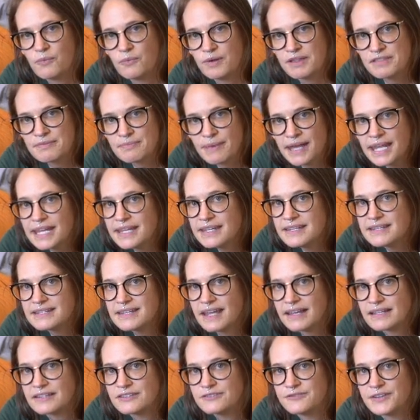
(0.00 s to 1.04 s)
with my
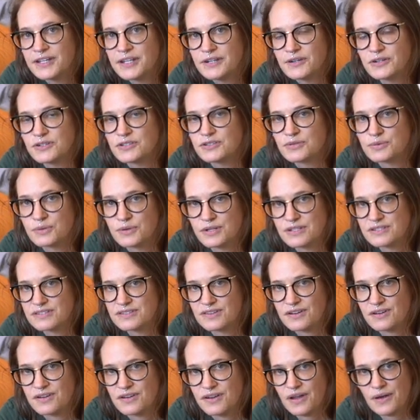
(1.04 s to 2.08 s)
index finger towards
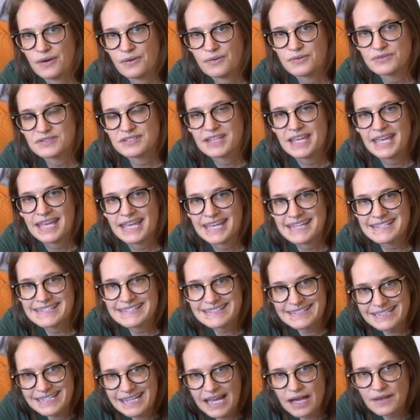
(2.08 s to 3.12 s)
their nose and
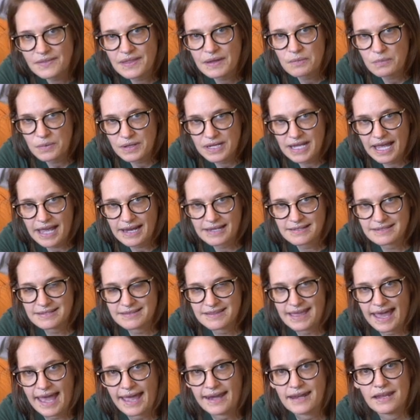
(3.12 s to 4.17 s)
see how they react to
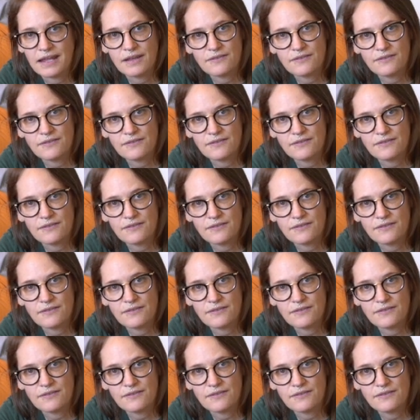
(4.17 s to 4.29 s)
that.